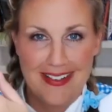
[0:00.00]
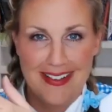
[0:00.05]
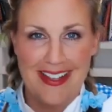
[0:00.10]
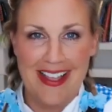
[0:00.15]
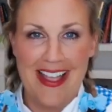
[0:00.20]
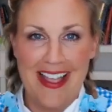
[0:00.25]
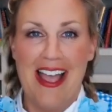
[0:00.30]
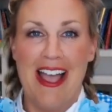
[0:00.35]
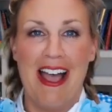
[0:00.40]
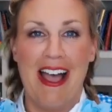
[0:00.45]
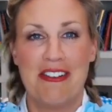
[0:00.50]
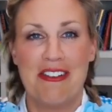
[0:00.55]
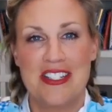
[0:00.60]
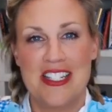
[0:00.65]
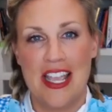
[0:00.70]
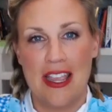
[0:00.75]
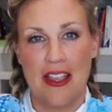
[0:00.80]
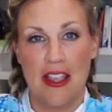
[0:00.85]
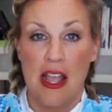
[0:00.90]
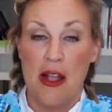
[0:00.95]

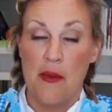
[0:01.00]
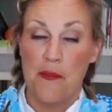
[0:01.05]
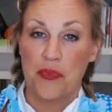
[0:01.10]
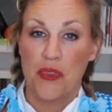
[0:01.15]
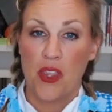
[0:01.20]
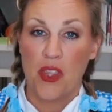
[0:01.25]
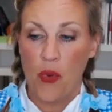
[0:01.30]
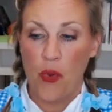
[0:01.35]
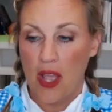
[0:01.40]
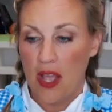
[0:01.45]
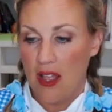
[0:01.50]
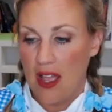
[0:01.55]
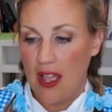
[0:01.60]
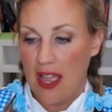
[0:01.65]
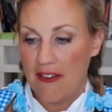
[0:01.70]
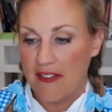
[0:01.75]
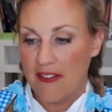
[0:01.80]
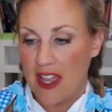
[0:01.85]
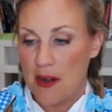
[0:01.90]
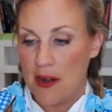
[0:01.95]
saying, well,
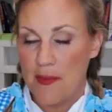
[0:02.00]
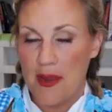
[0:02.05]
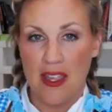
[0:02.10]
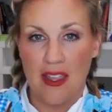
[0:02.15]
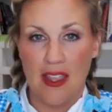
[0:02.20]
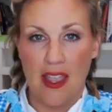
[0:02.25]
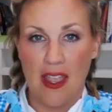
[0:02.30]
I've got to make